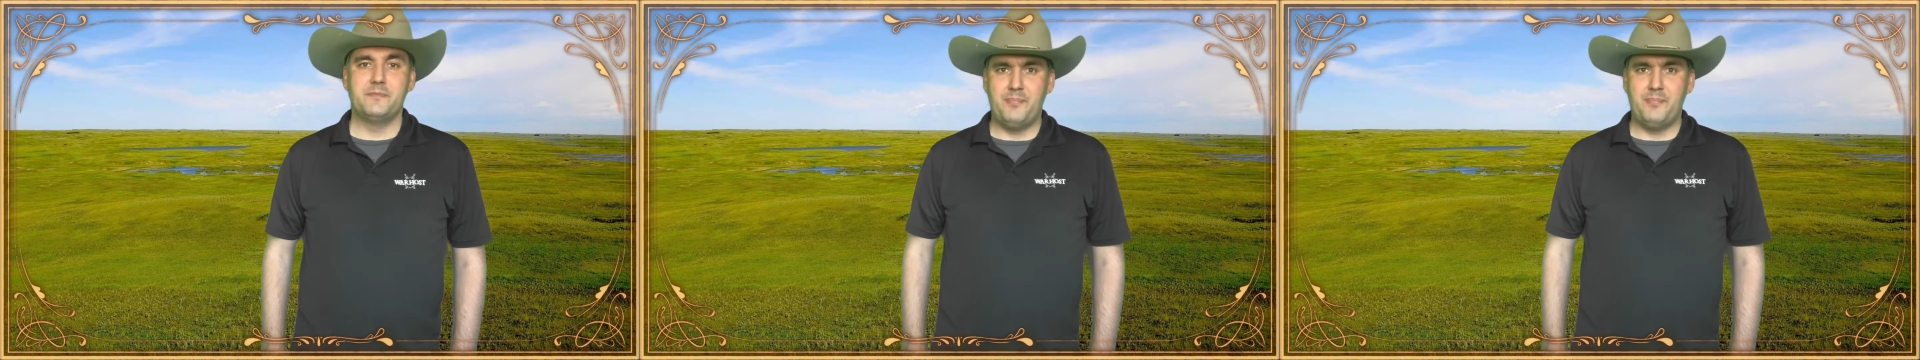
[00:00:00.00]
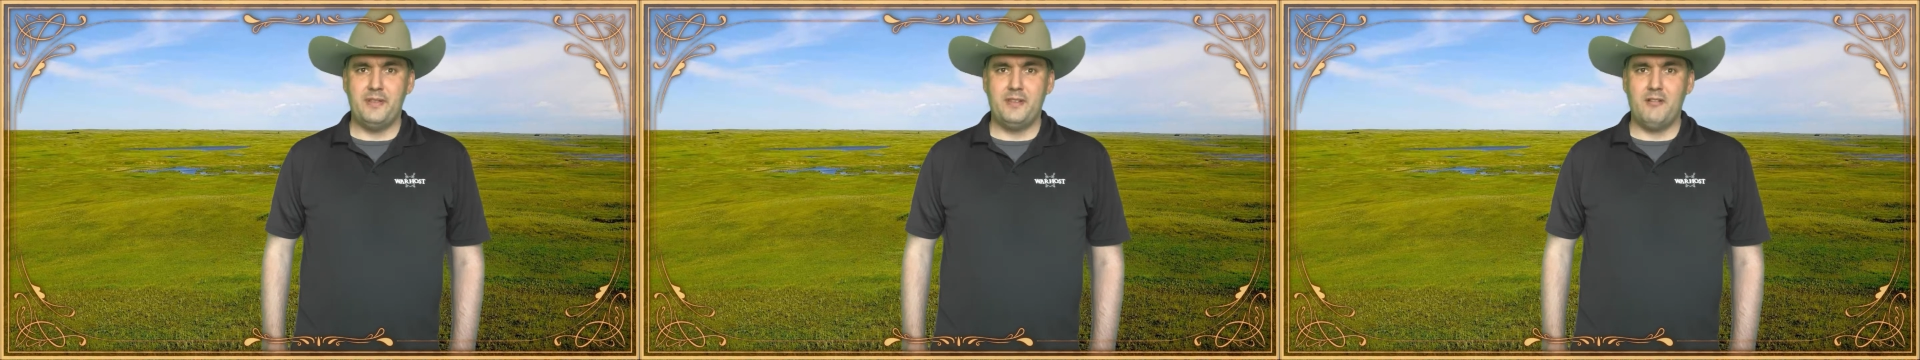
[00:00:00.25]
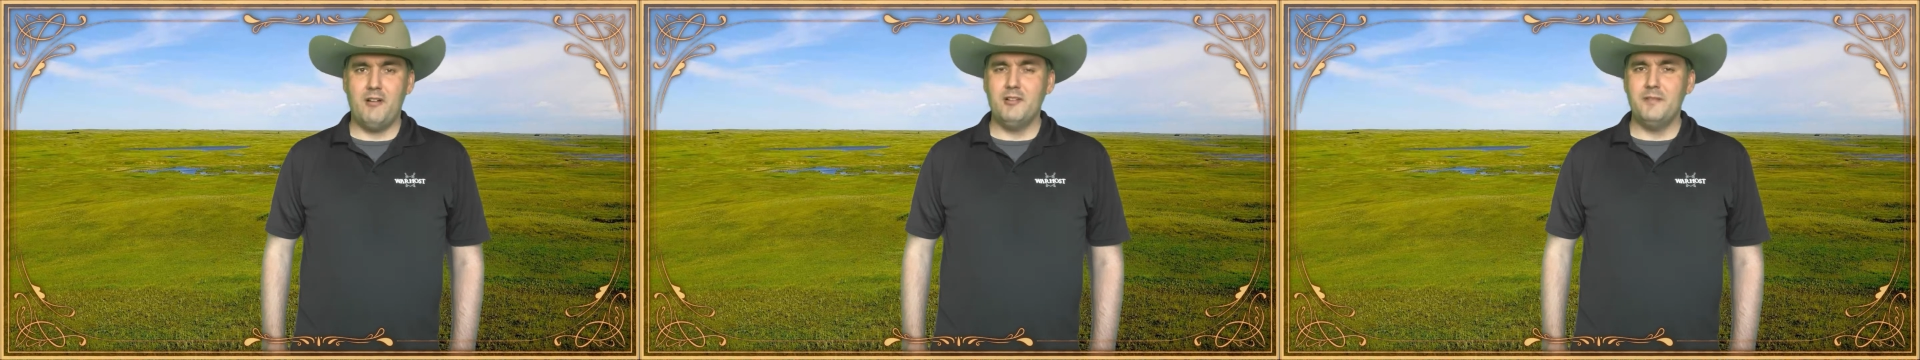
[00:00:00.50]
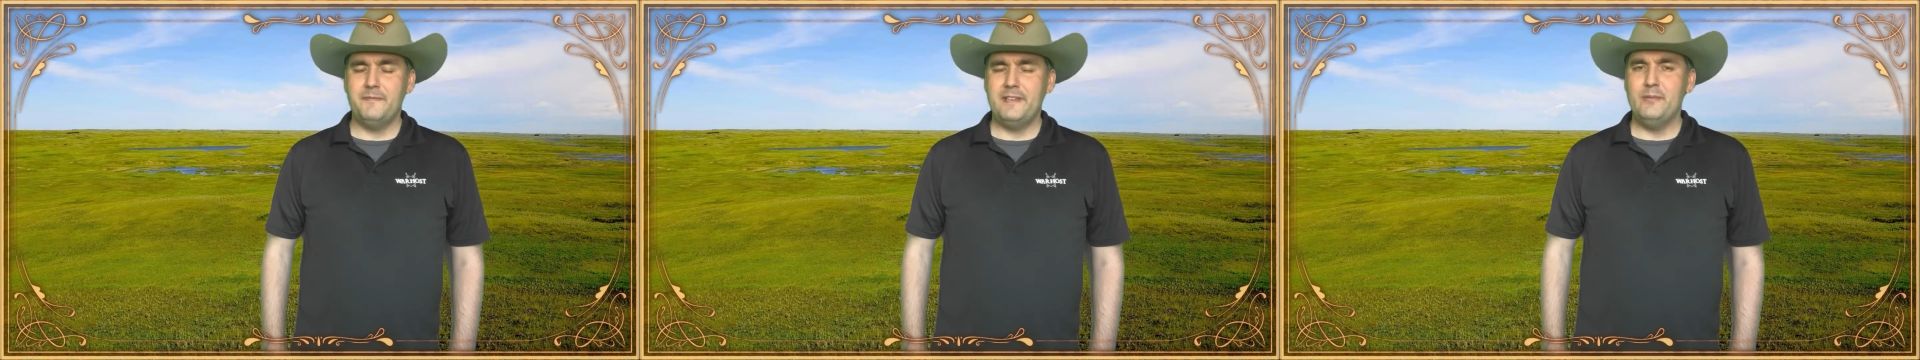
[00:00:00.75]
But there are
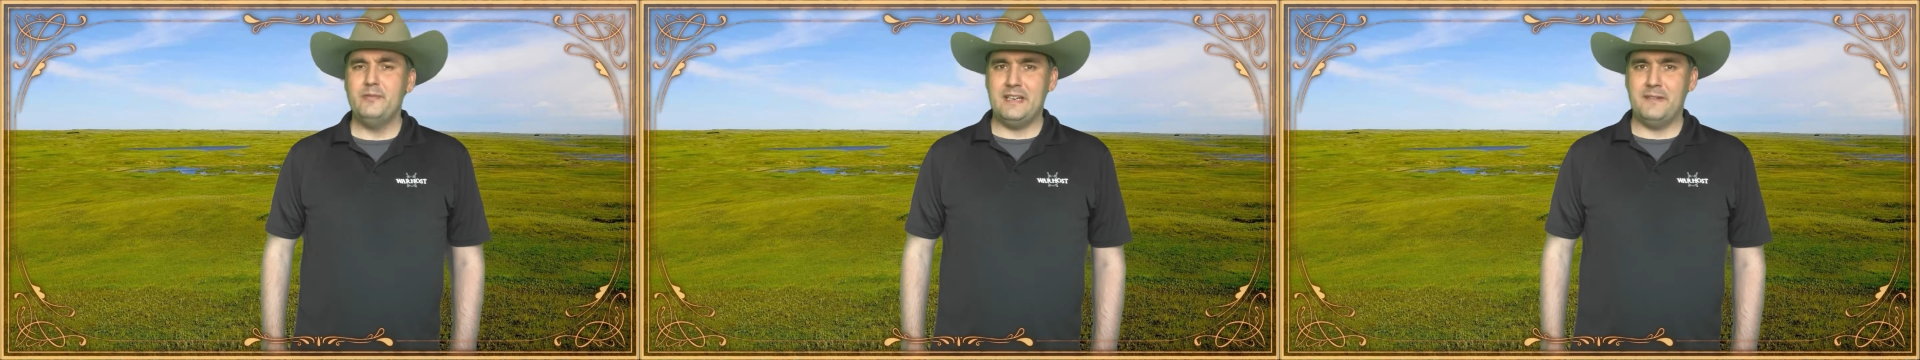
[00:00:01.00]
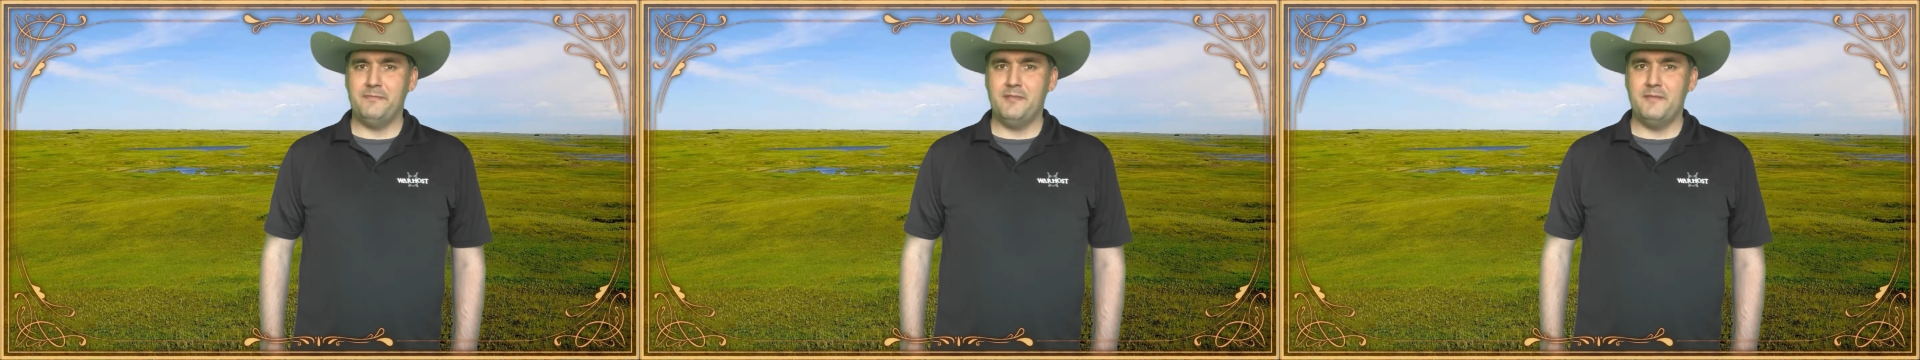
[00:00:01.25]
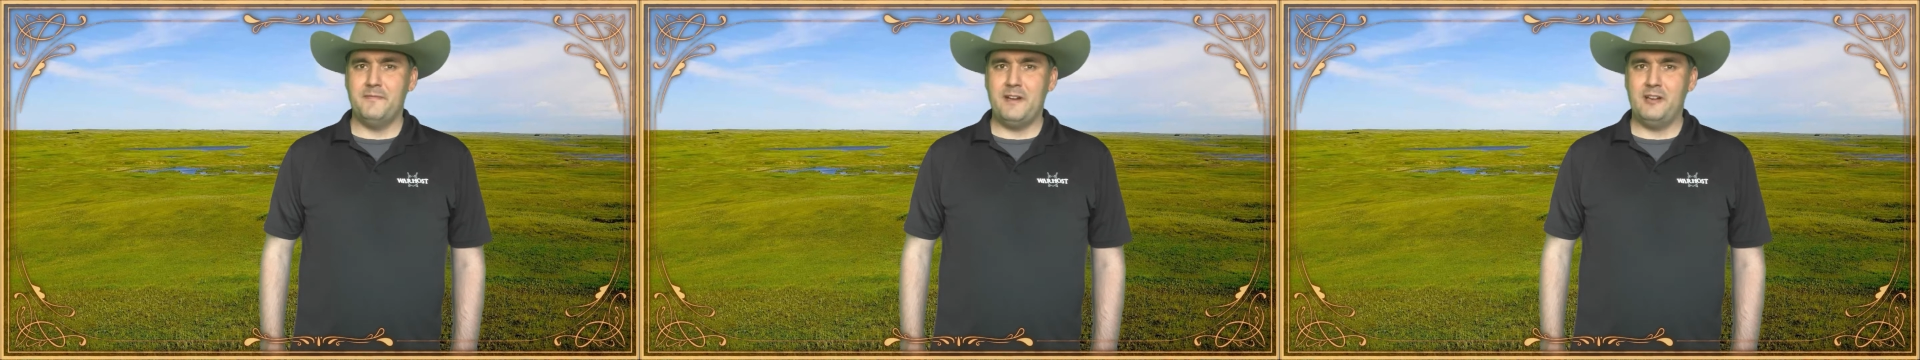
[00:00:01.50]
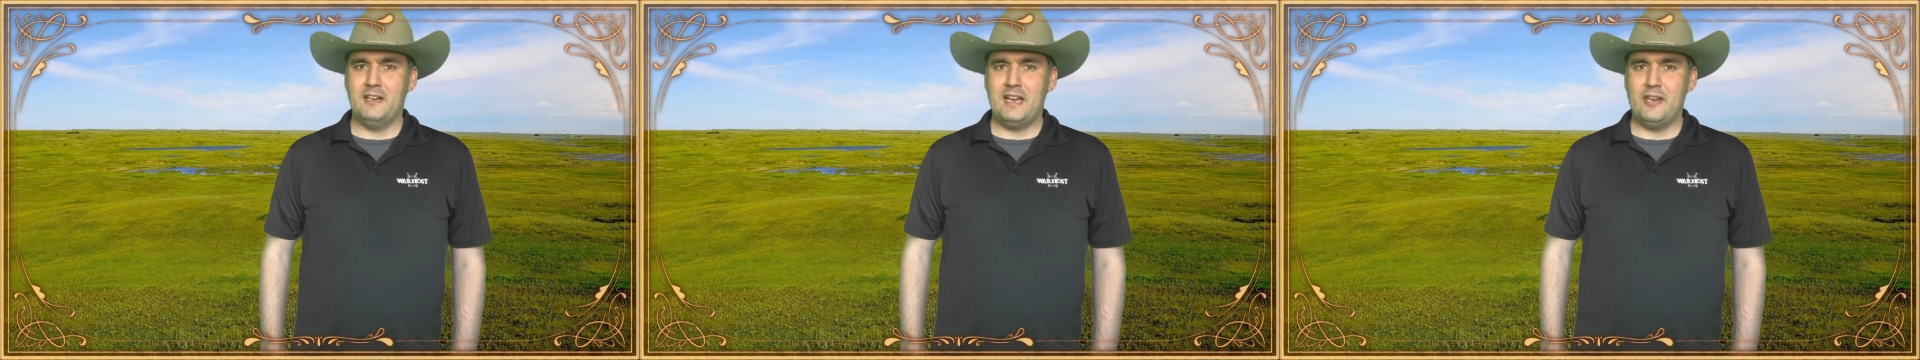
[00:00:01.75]
a few different
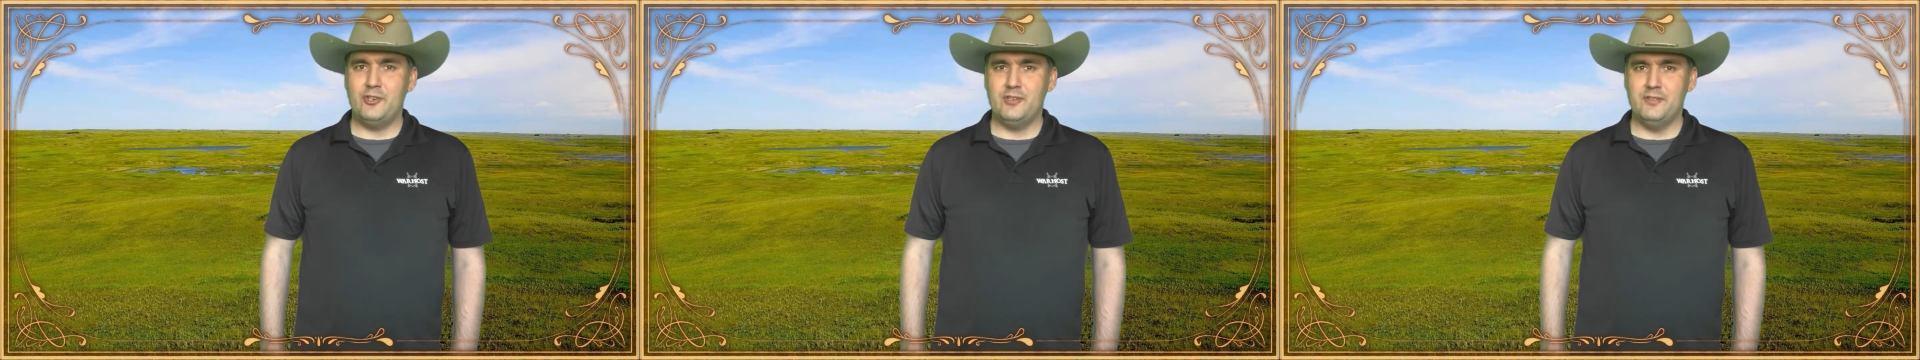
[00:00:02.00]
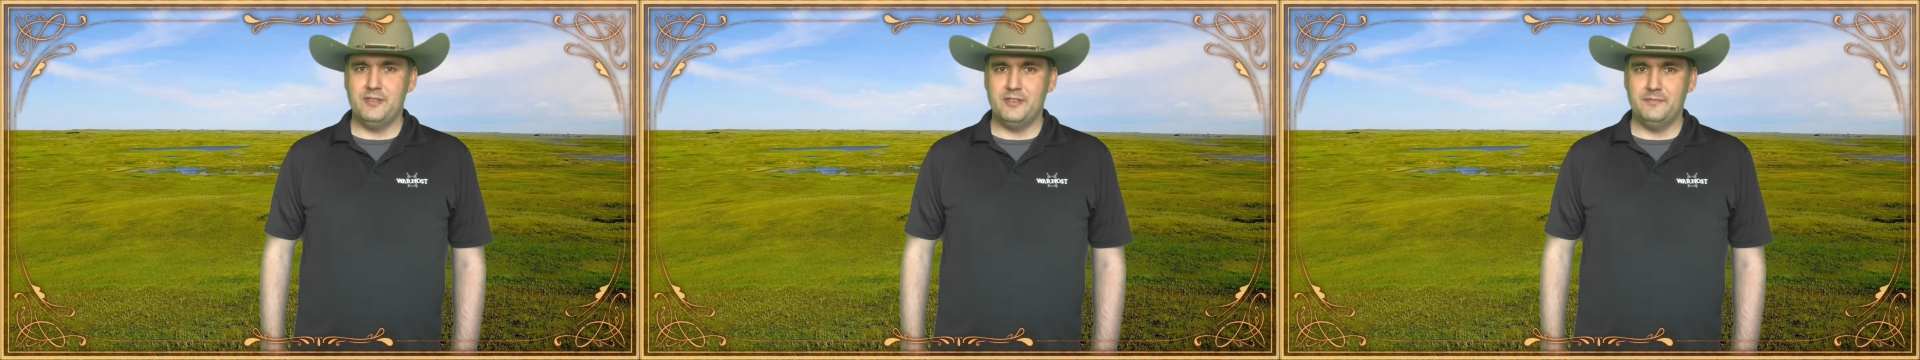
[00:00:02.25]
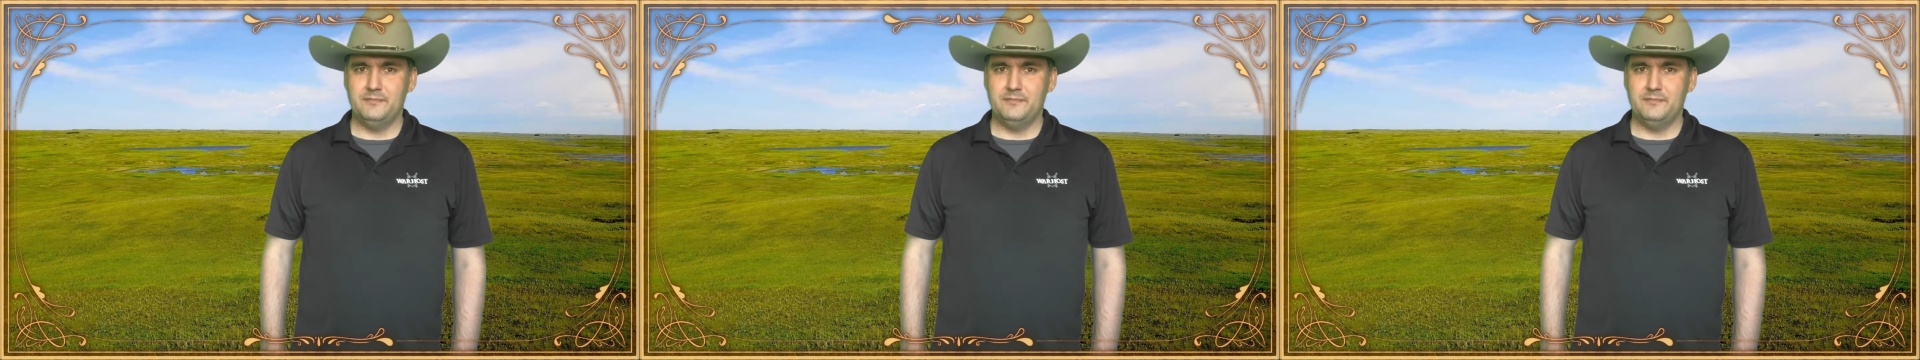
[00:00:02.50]
variations